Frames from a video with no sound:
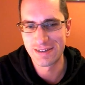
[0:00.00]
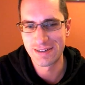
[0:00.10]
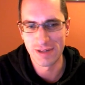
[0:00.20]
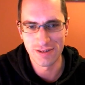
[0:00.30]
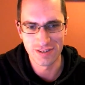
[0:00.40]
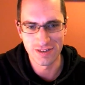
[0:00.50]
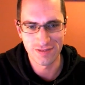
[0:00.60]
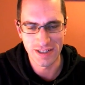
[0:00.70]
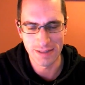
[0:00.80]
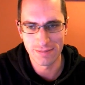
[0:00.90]
someone
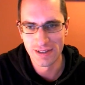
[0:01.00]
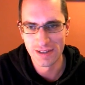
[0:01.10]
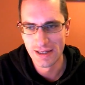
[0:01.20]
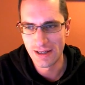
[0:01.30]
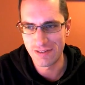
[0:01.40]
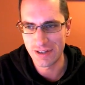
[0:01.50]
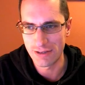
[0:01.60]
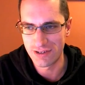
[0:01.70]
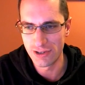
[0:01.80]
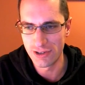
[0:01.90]
else's themes. I
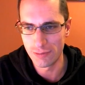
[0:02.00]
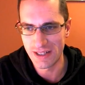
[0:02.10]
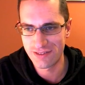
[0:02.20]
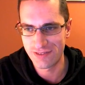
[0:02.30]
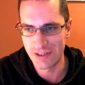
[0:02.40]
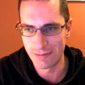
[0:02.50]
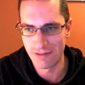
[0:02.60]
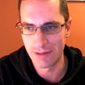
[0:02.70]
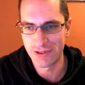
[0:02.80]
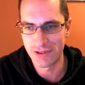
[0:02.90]
think it was the Numix
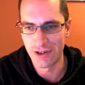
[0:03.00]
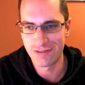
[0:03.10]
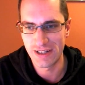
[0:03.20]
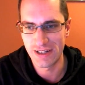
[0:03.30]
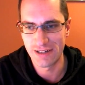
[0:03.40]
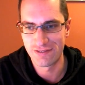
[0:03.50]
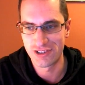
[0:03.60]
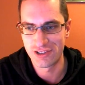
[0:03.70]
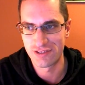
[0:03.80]
theme I ripped off here